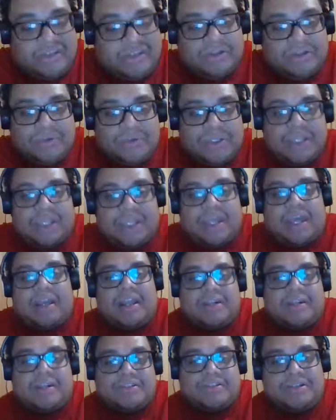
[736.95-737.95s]
Luque, I'd
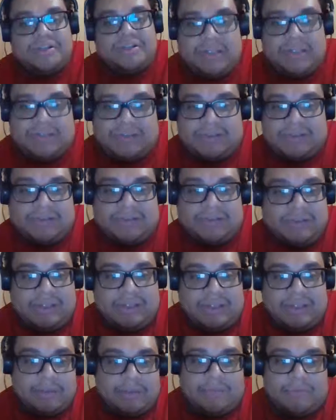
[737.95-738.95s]
actually like to see
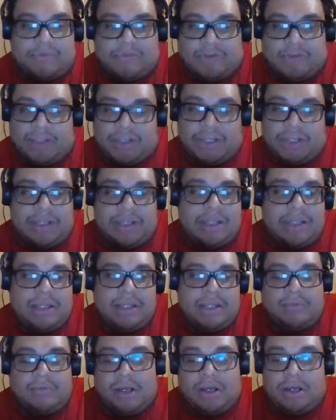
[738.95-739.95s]
him fight
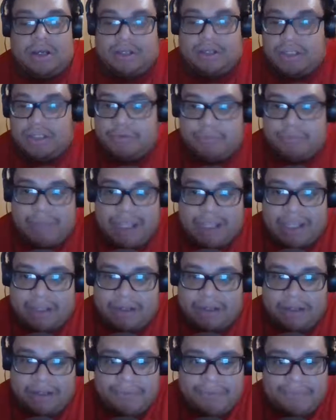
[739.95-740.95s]
Neil
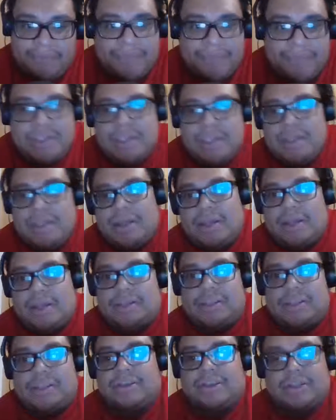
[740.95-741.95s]
Magny. I
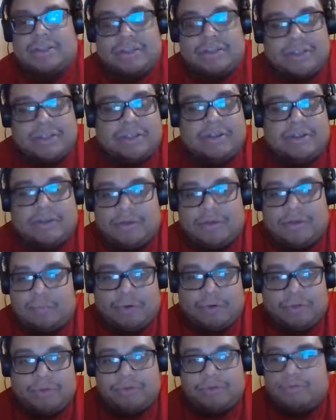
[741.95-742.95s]
think that they're
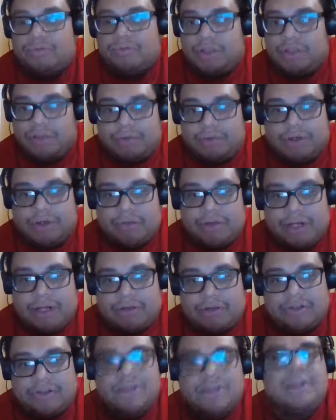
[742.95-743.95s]
both really well
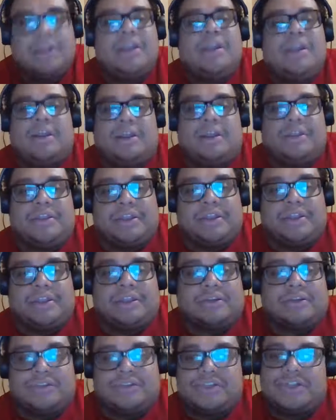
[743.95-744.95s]
rounded. I think
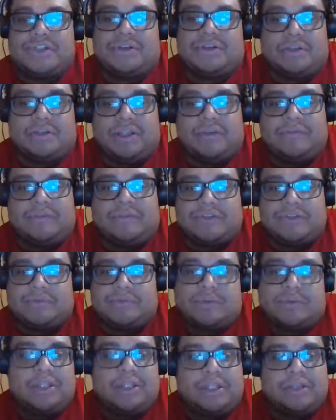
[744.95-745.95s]
that their skill level is
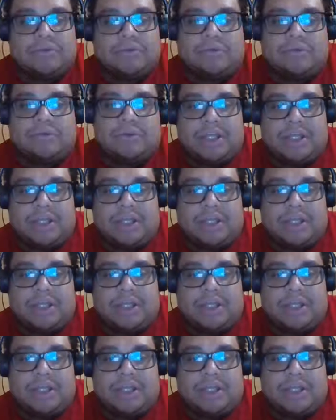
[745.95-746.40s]
pretty equal.